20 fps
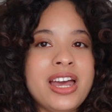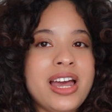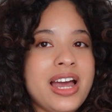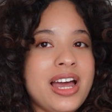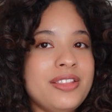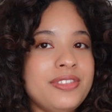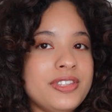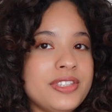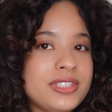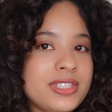
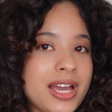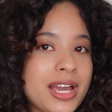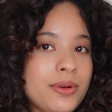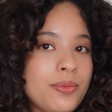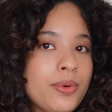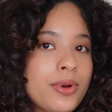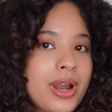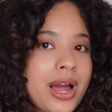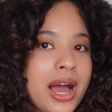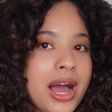And the
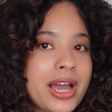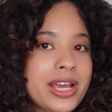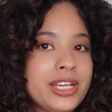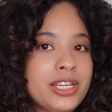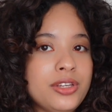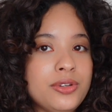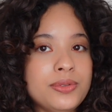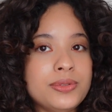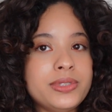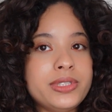side where I
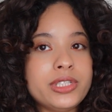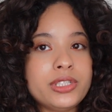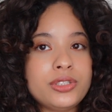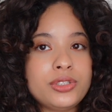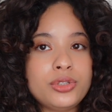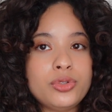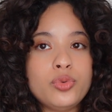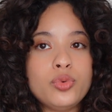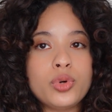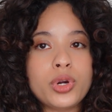use the
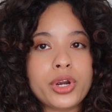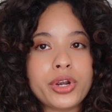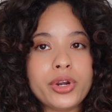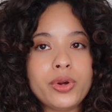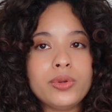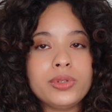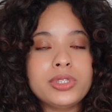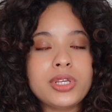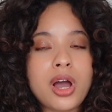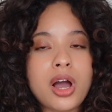two
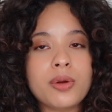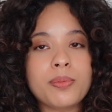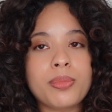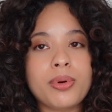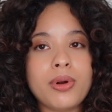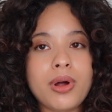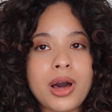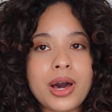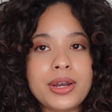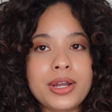Curl Talk
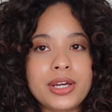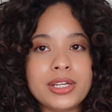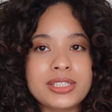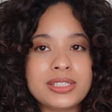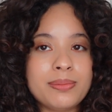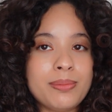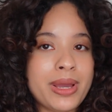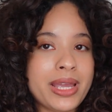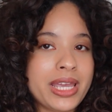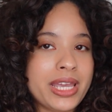
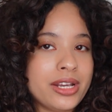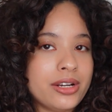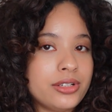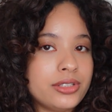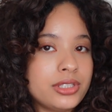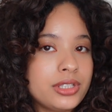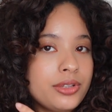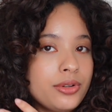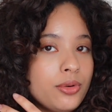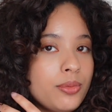products, my hair
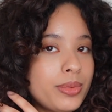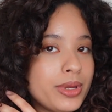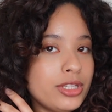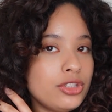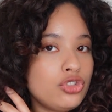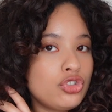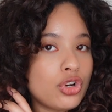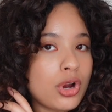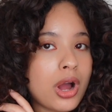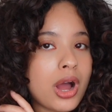is a little
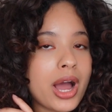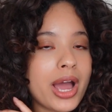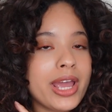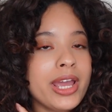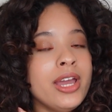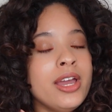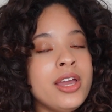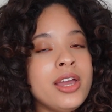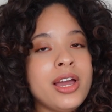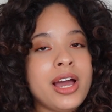bit
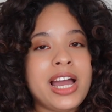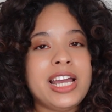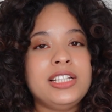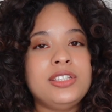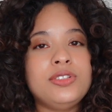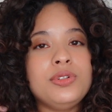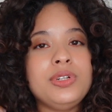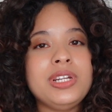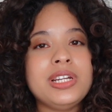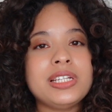dry. I
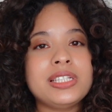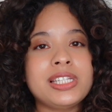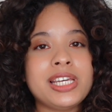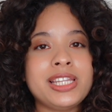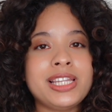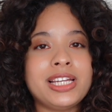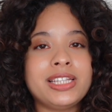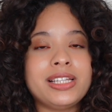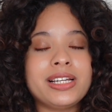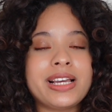do need to
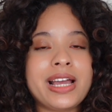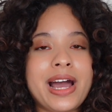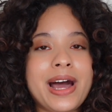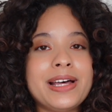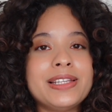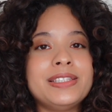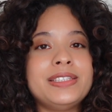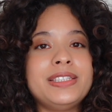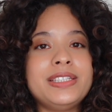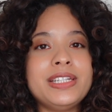say that the
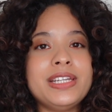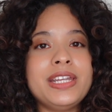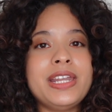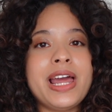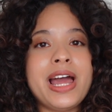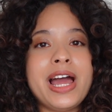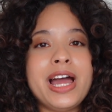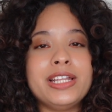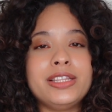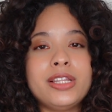cast
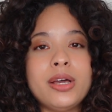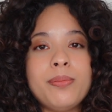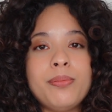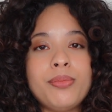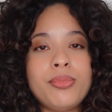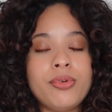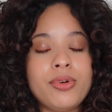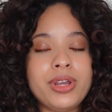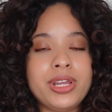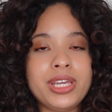did end
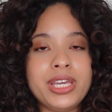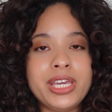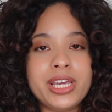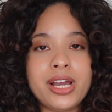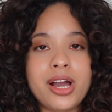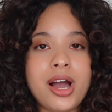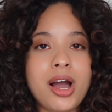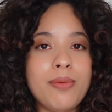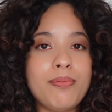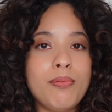up
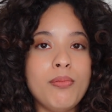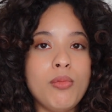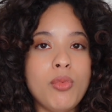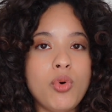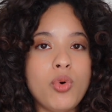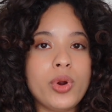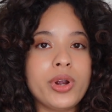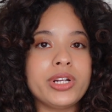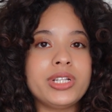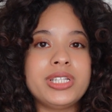breaking up
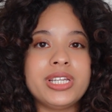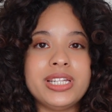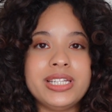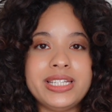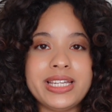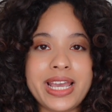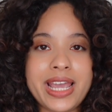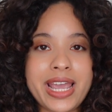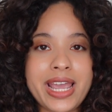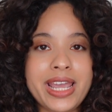more
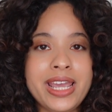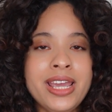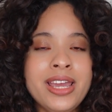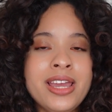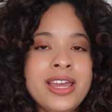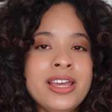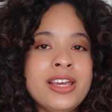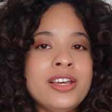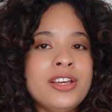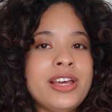today,
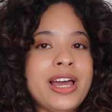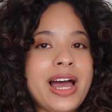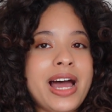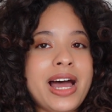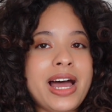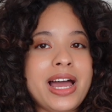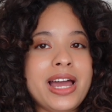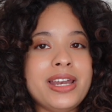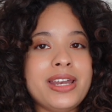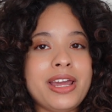
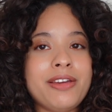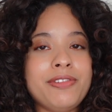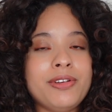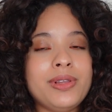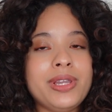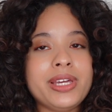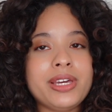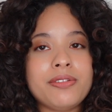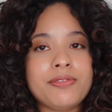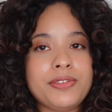and I
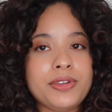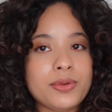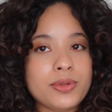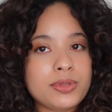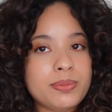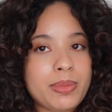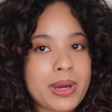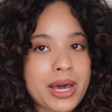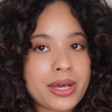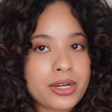feel like it
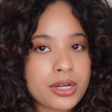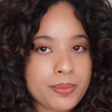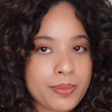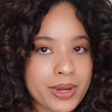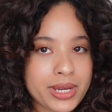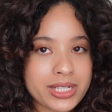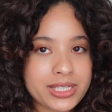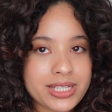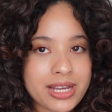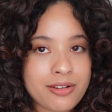feels better,
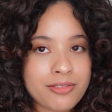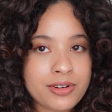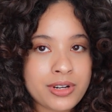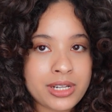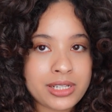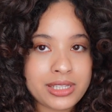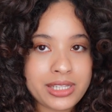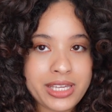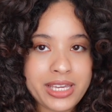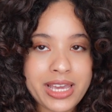but it
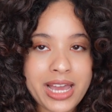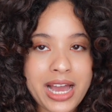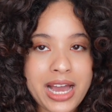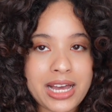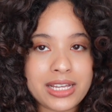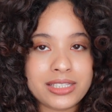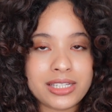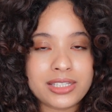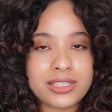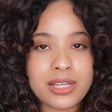definitely
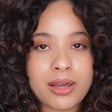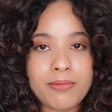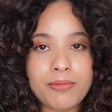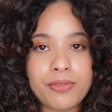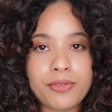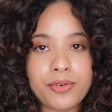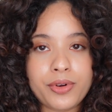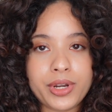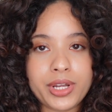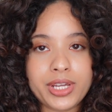has some
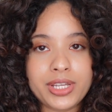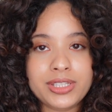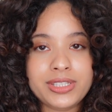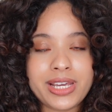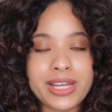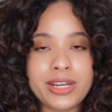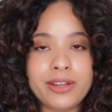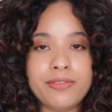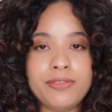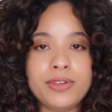frizz
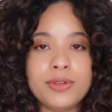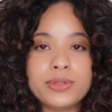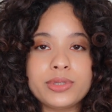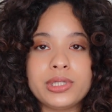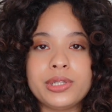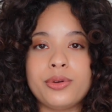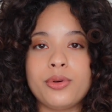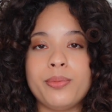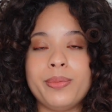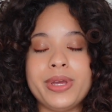and it feels
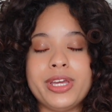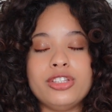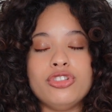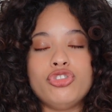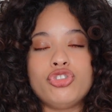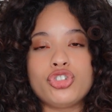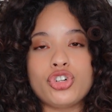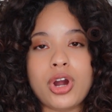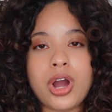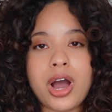a little
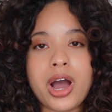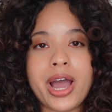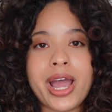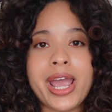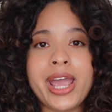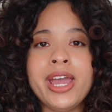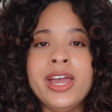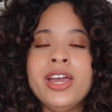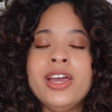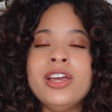bit
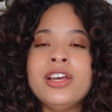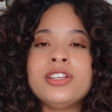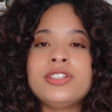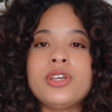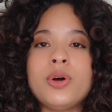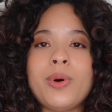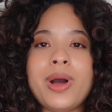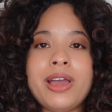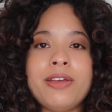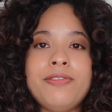dry.
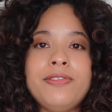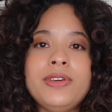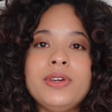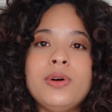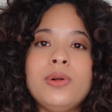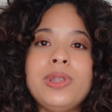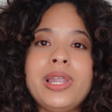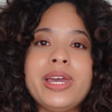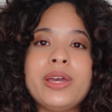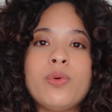So I
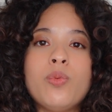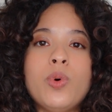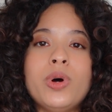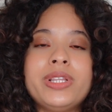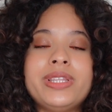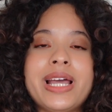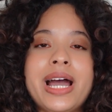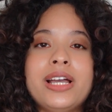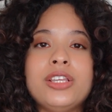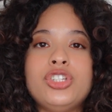feel like
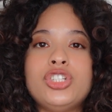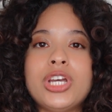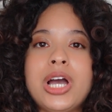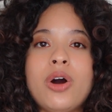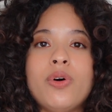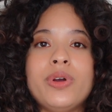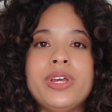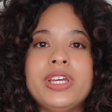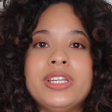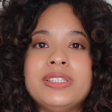what that
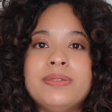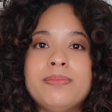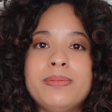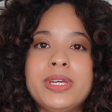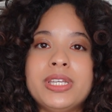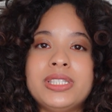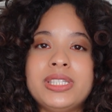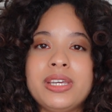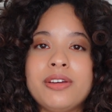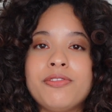gel is
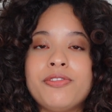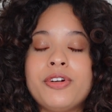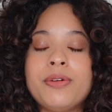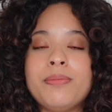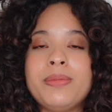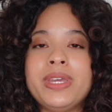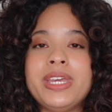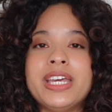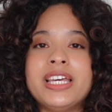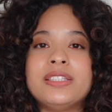missing for
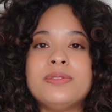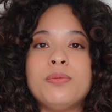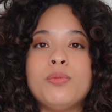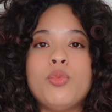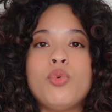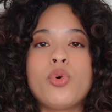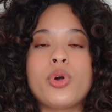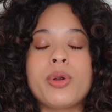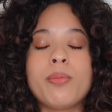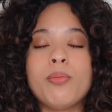me is
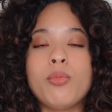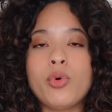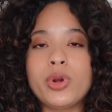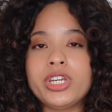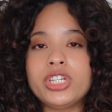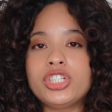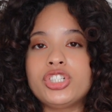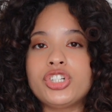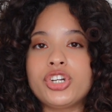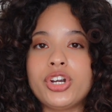more
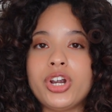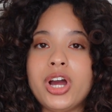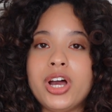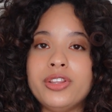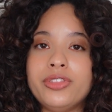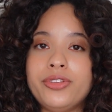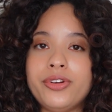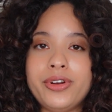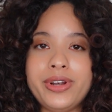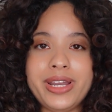moisture
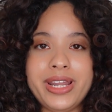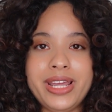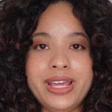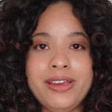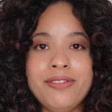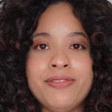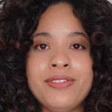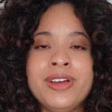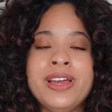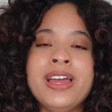
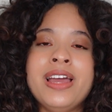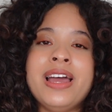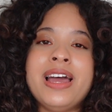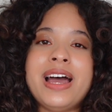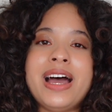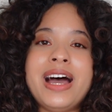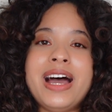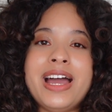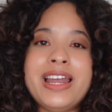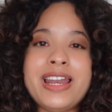underneath,
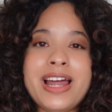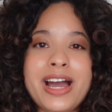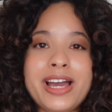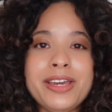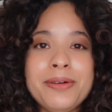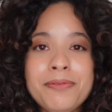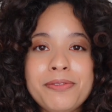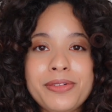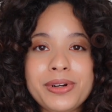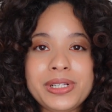and
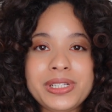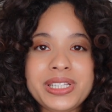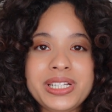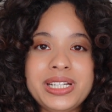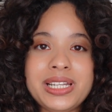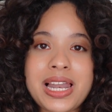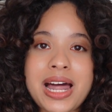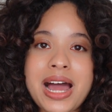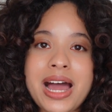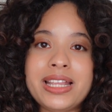I am really
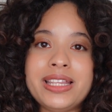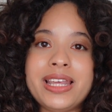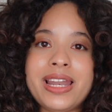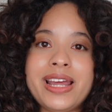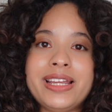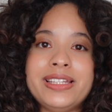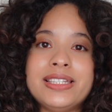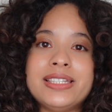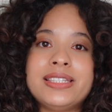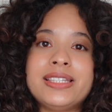glad that
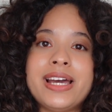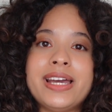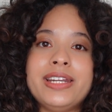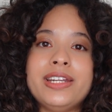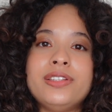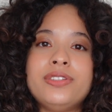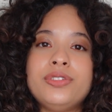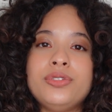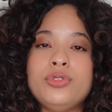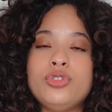I
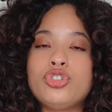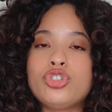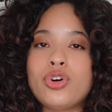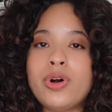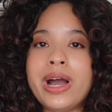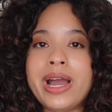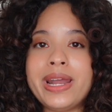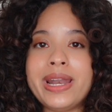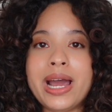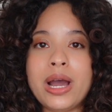decided to
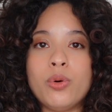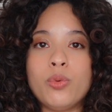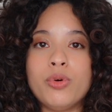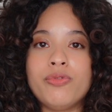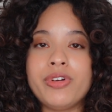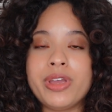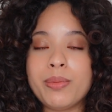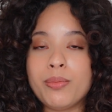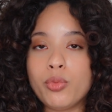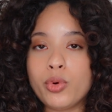try it out
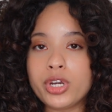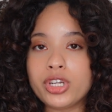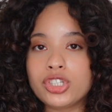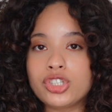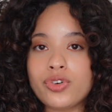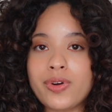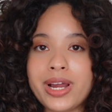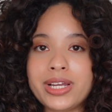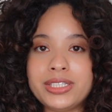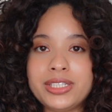with a
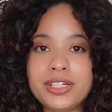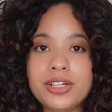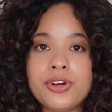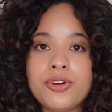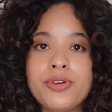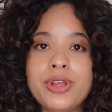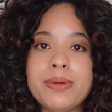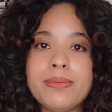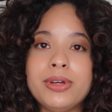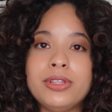moisturizing
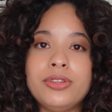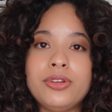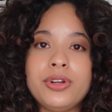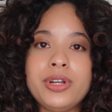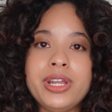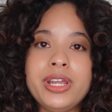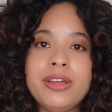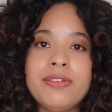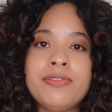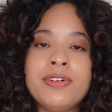cream
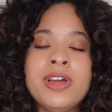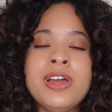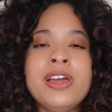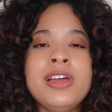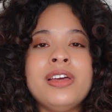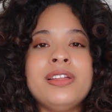underneath.